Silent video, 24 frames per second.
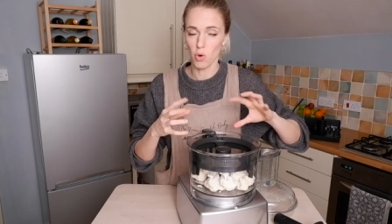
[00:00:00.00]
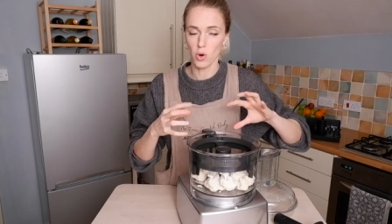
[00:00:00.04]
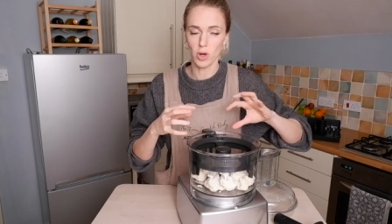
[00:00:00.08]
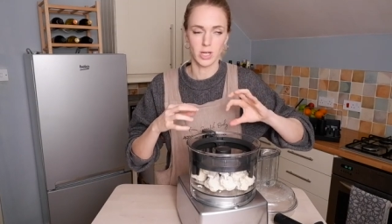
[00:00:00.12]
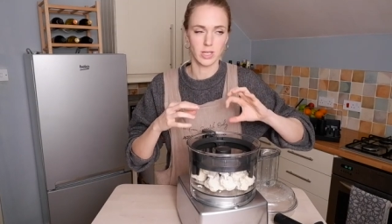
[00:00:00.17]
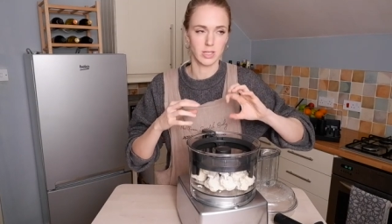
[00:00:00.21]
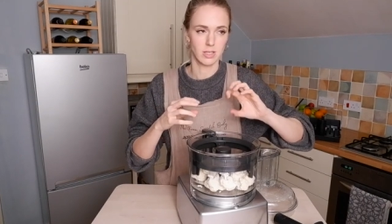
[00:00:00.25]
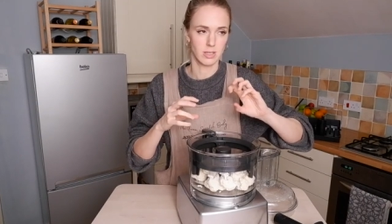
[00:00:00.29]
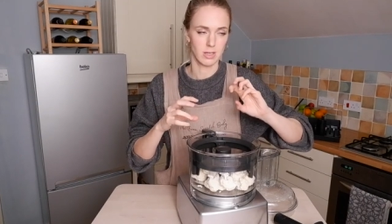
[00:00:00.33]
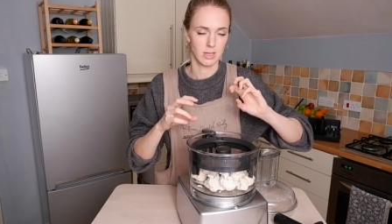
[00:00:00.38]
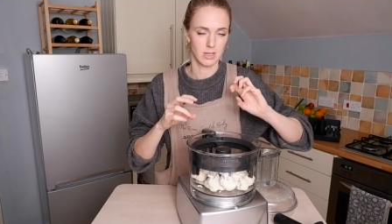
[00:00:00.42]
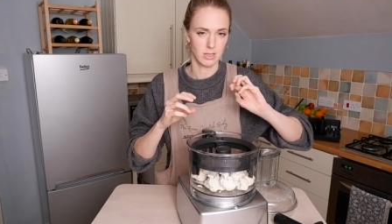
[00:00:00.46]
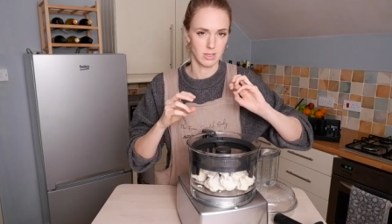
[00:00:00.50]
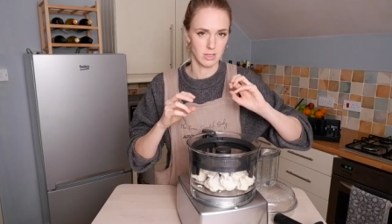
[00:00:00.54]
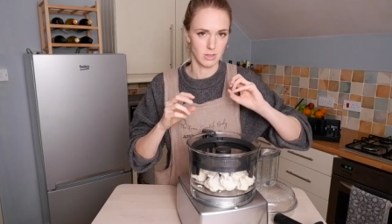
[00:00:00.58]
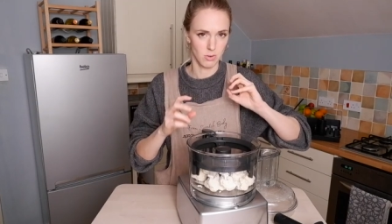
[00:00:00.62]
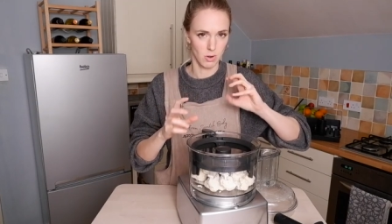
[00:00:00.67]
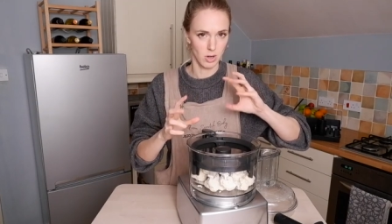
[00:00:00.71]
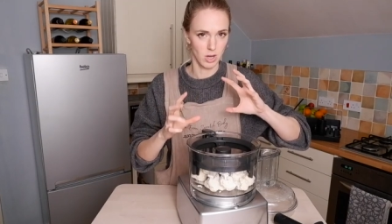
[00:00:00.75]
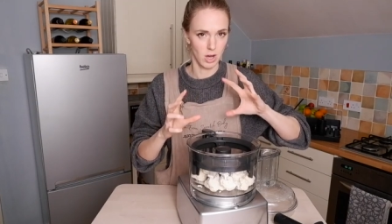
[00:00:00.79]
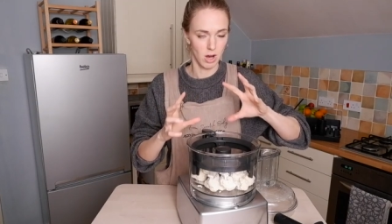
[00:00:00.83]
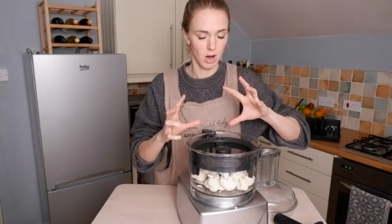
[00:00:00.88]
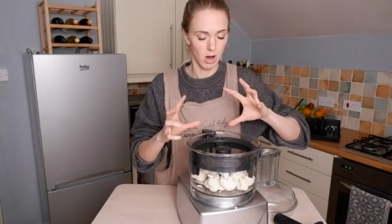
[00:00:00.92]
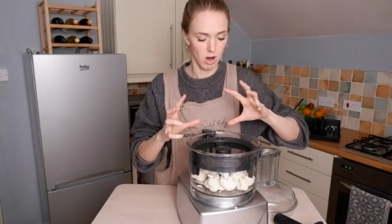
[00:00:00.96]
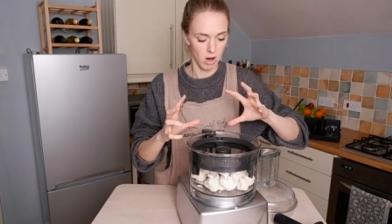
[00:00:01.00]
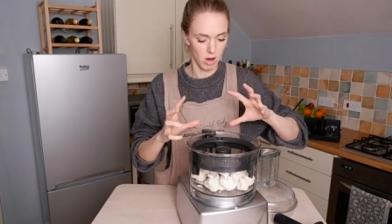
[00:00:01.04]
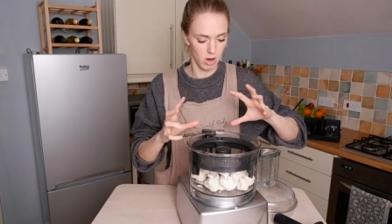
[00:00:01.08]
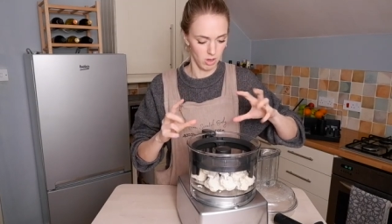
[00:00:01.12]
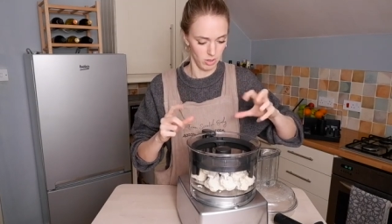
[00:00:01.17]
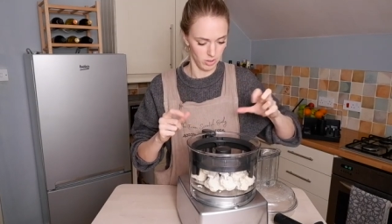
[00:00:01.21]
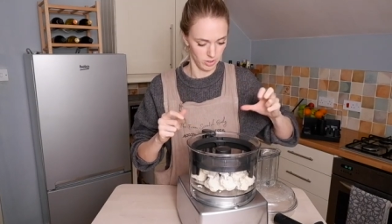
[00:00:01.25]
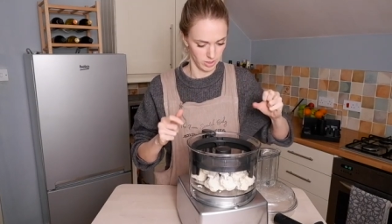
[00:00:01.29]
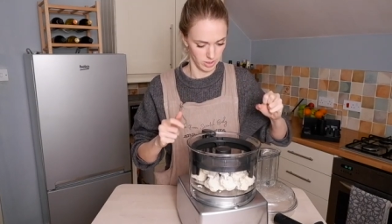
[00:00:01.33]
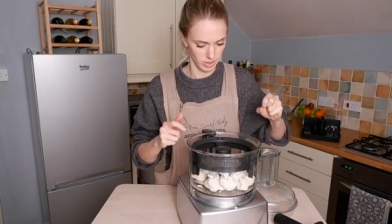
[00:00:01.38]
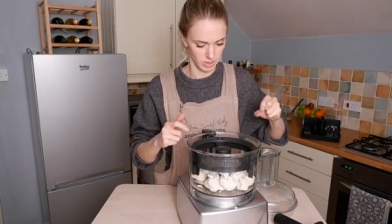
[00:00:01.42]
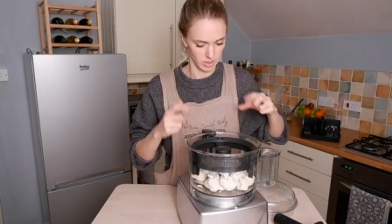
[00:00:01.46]
It's quite
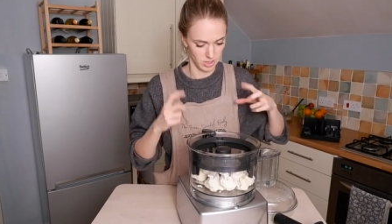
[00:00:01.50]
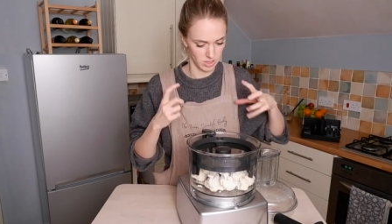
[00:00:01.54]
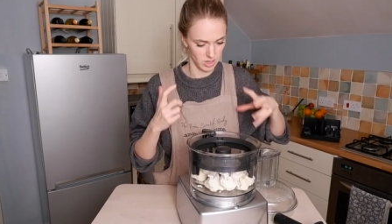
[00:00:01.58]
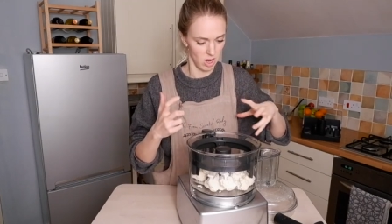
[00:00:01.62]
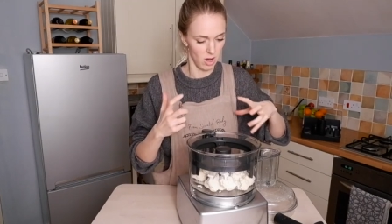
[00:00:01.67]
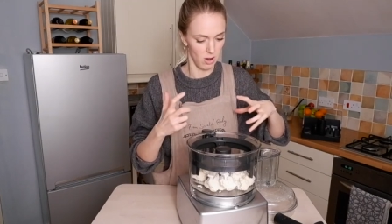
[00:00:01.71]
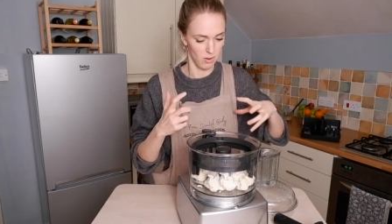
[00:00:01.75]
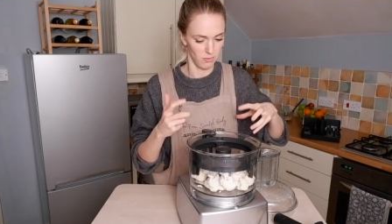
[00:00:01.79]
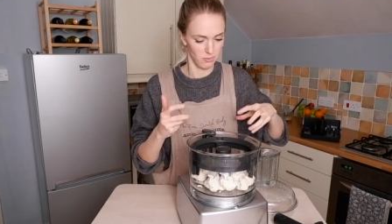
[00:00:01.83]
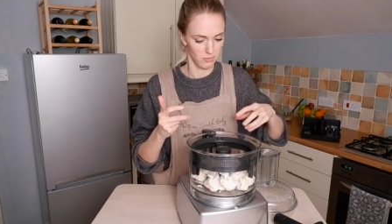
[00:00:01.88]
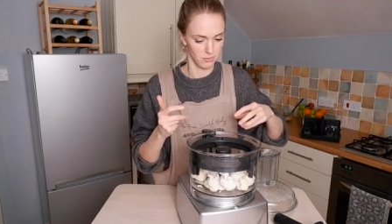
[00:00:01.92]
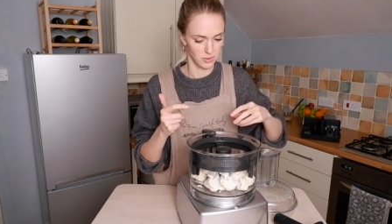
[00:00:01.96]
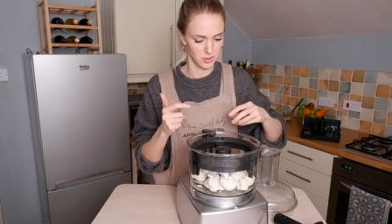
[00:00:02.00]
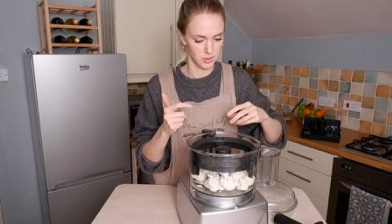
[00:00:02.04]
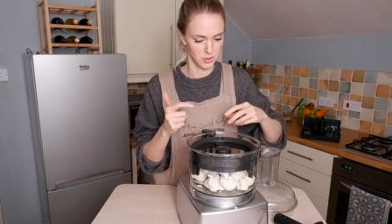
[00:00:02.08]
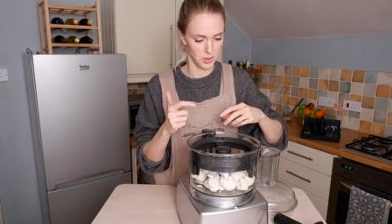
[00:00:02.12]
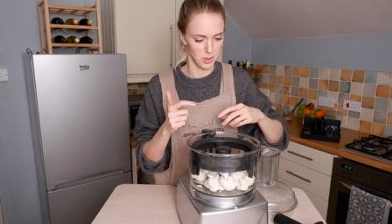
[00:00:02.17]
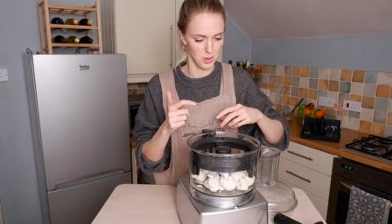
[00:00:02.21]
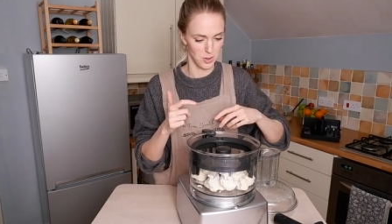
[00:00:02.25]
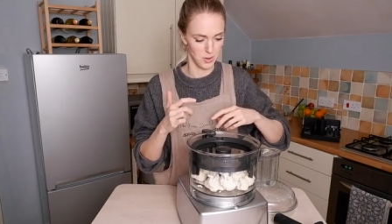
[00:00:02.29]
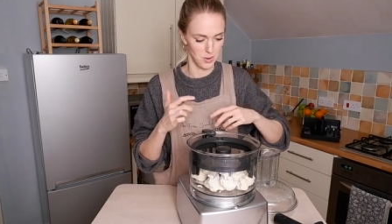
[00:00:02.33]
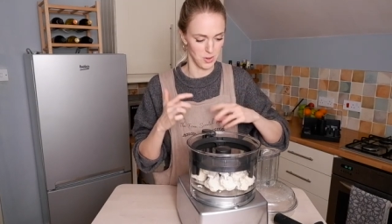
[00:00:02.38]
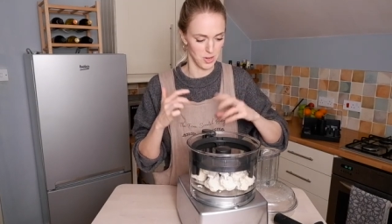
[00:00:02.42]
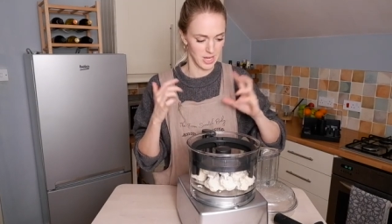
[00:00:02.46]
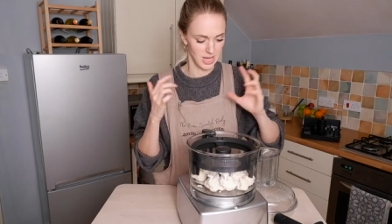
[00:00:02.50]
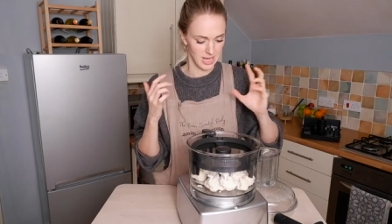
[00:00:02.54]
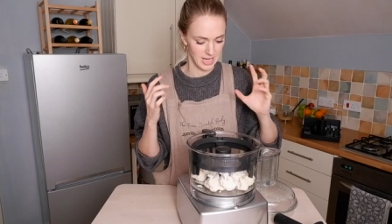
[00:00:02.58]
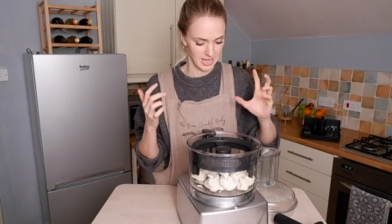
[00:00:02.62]
hard and tough, so